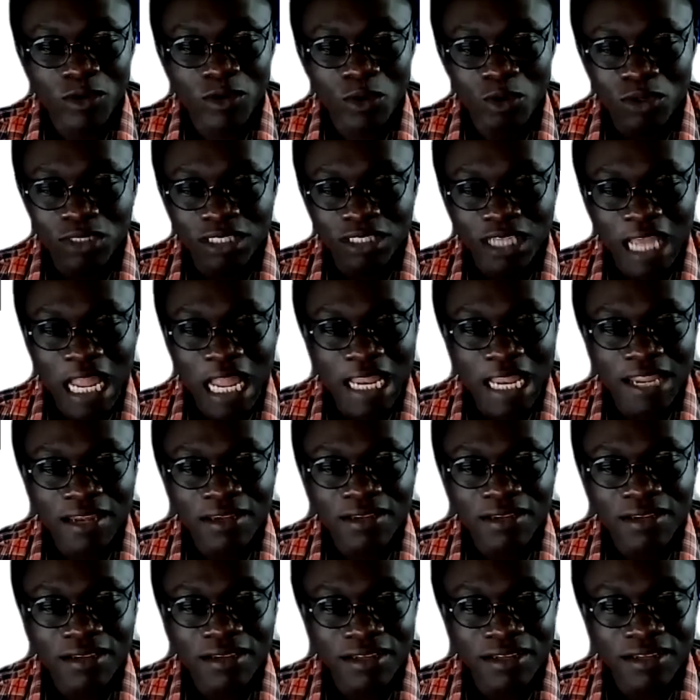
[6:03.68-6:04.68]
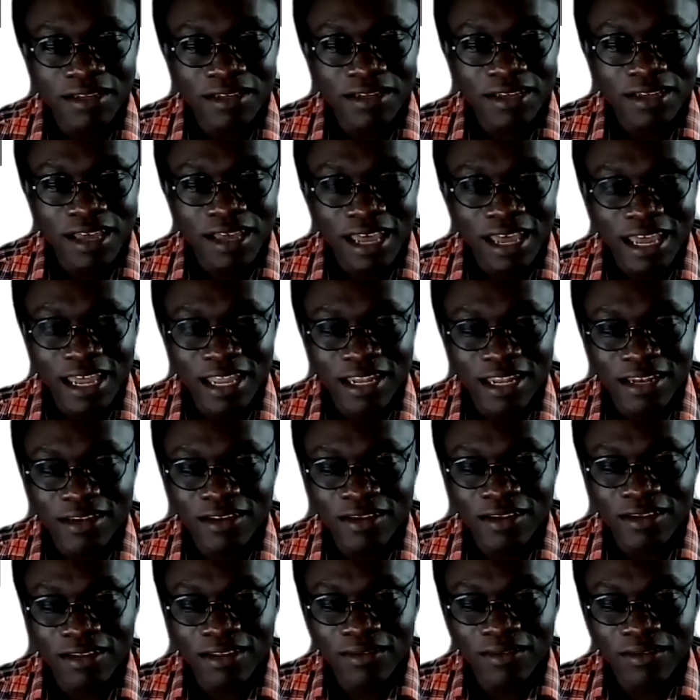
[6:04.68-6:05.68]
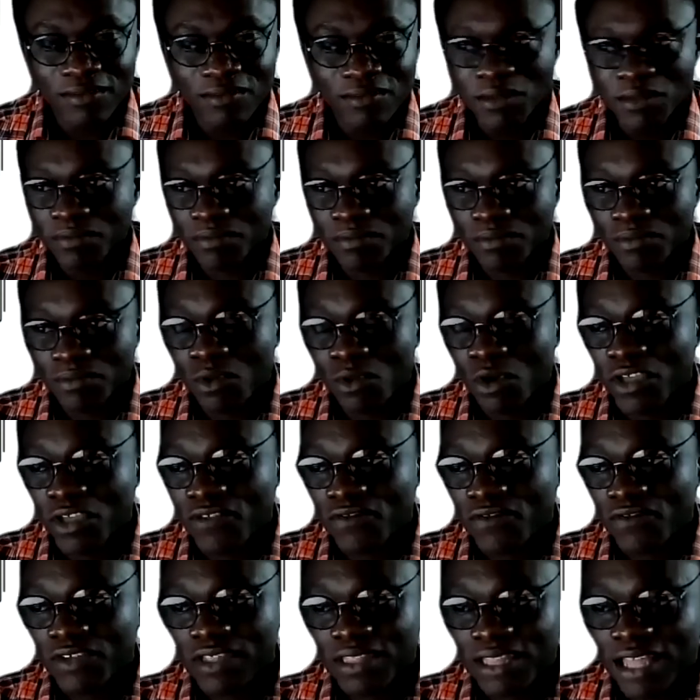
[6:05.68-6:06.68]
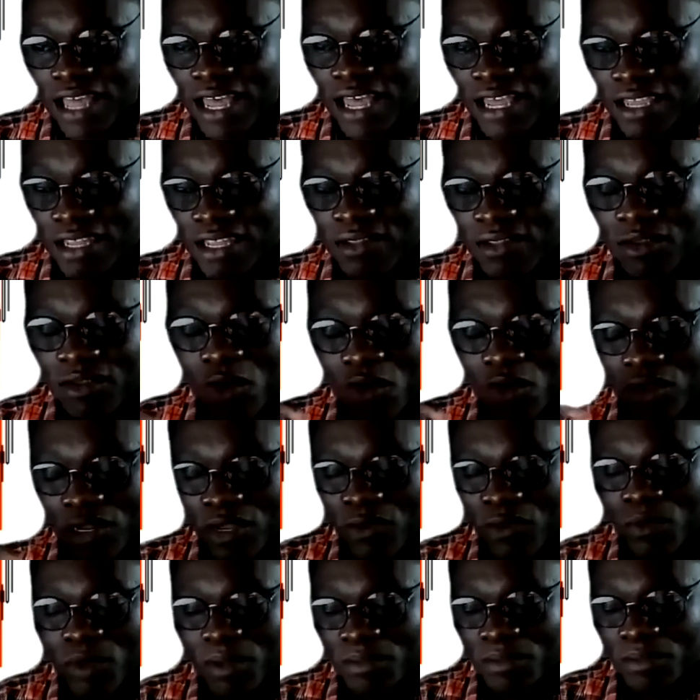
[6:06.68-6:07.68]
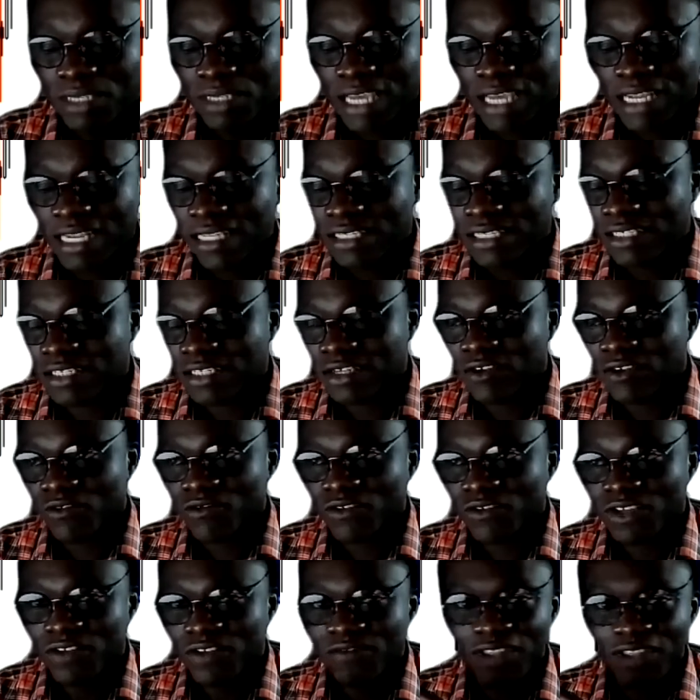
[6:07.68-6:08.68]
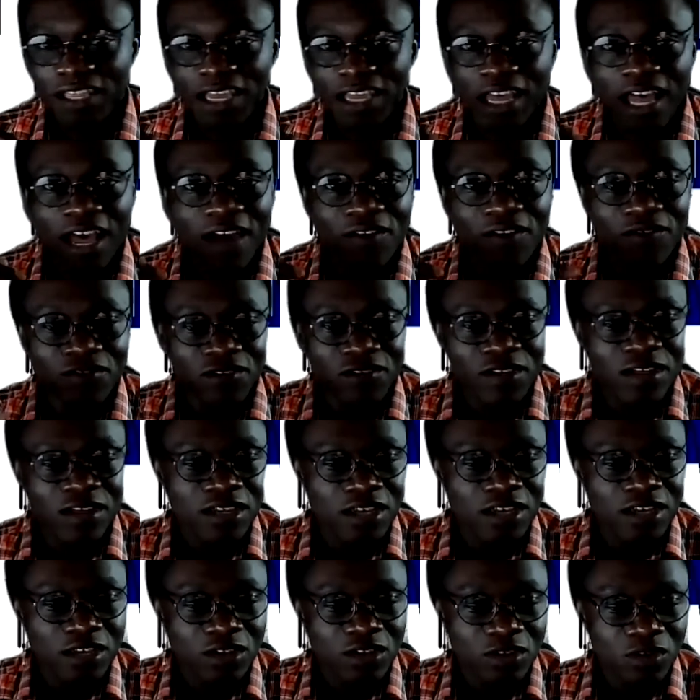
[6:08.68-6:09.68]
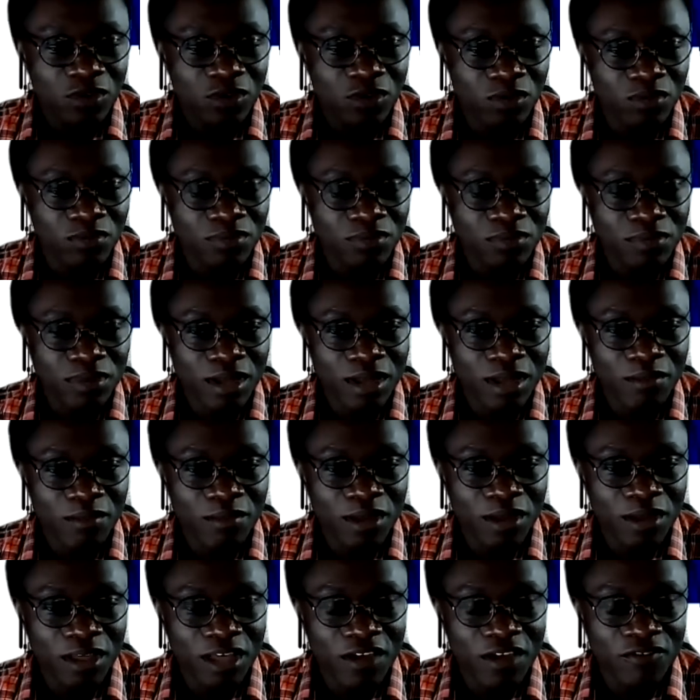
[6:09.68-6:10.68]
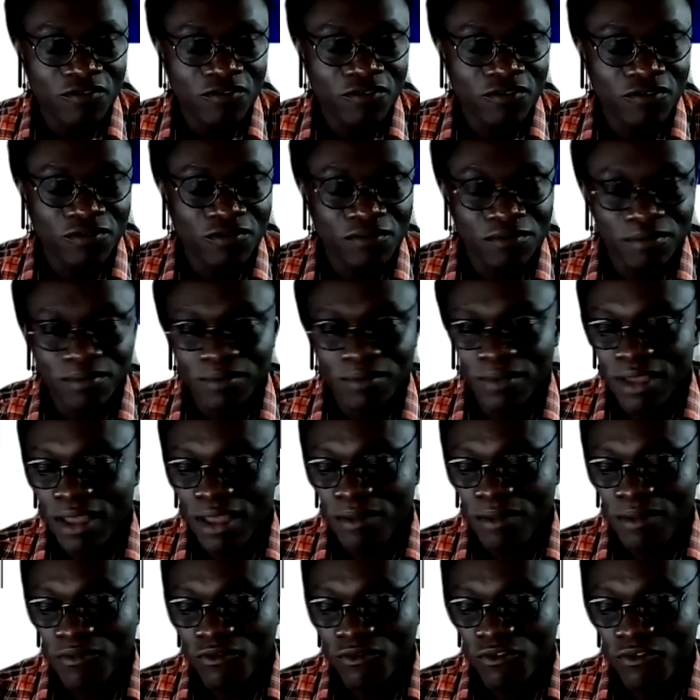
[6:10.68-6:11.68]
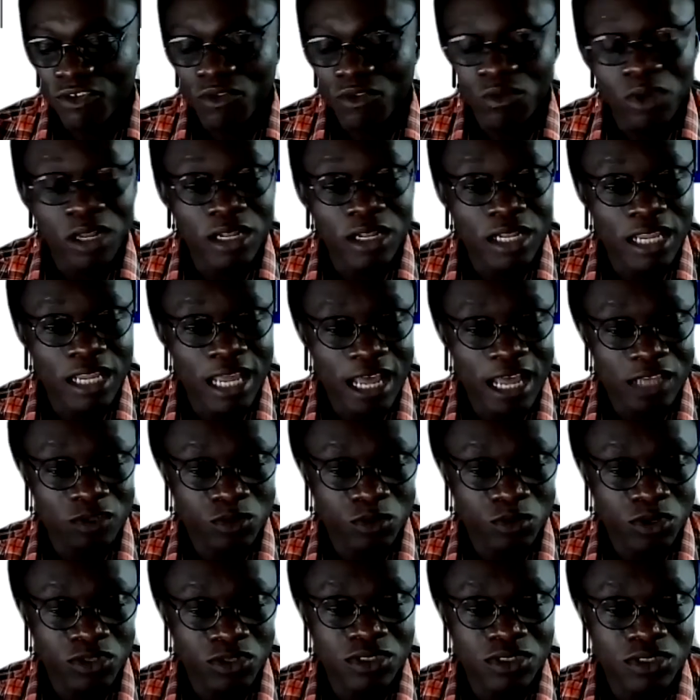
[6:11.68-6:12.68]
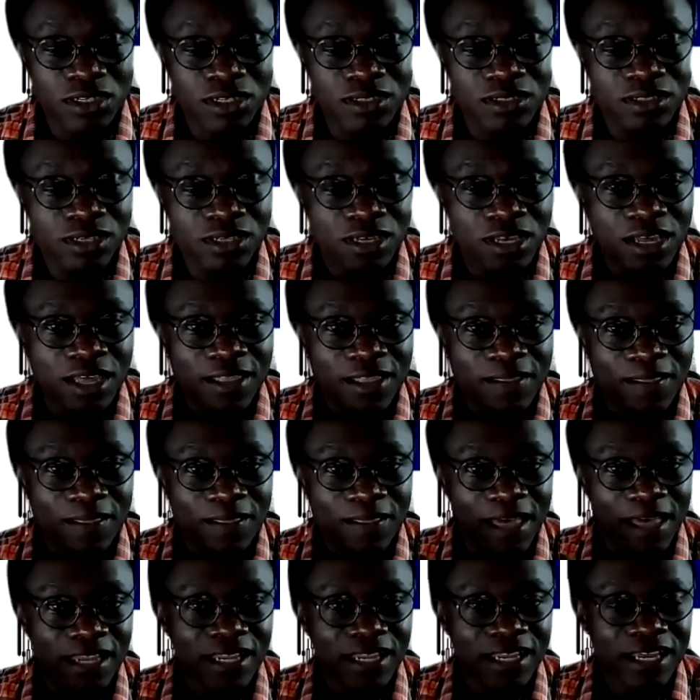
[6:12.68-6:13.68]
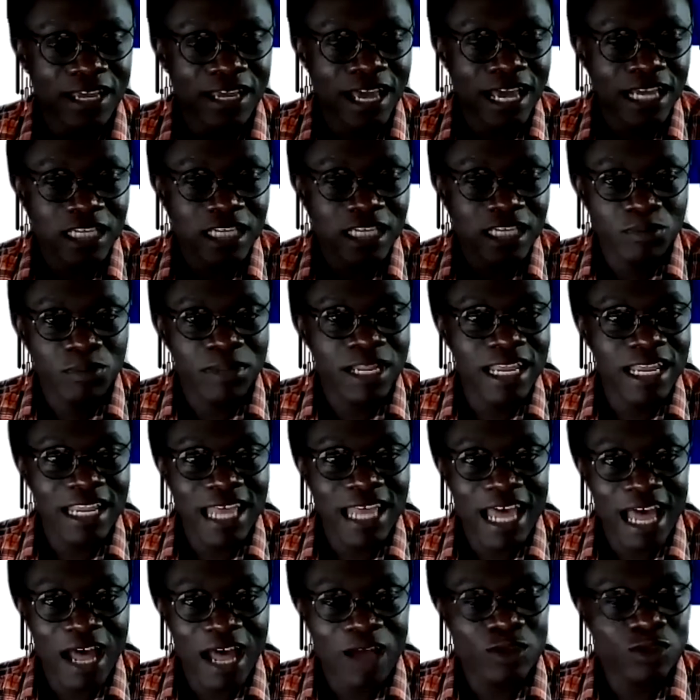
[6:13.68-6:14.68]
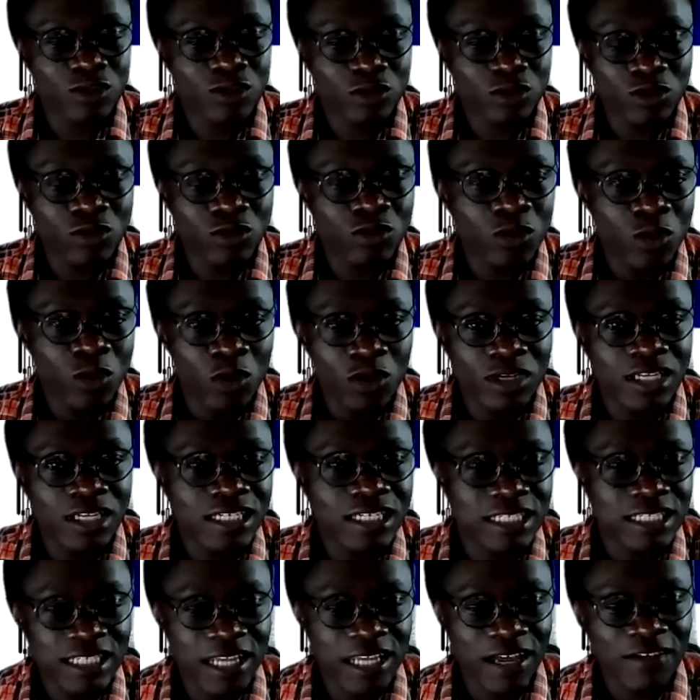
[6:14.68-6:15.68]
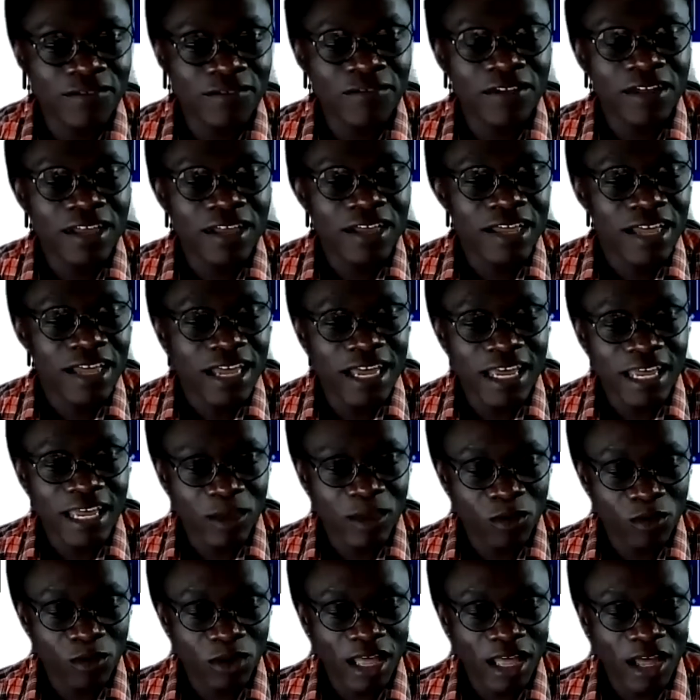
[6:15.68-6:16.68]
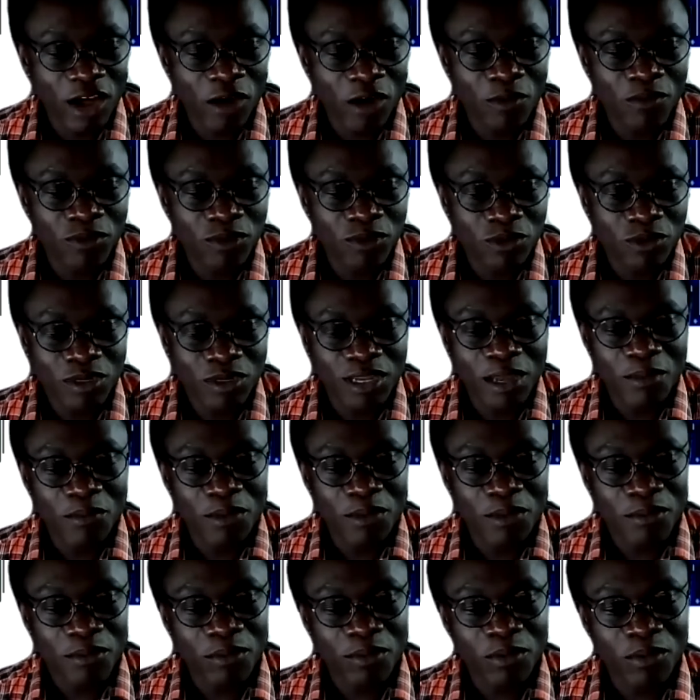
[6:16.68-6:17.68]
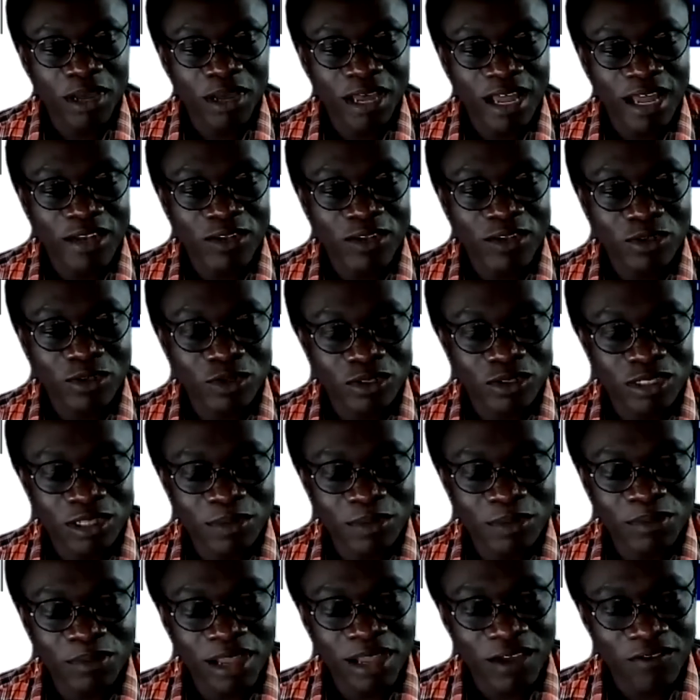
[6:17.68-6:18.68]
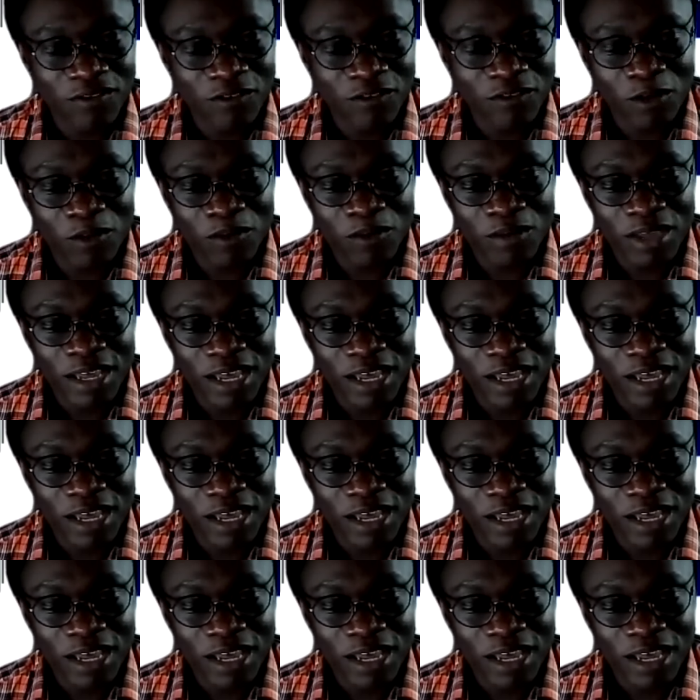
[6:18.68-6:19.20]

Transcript: or selling, and not even that, on the website itself, if they have, F frequently asked questions that they explain how to do all this stuff, it will help so that people can use the platform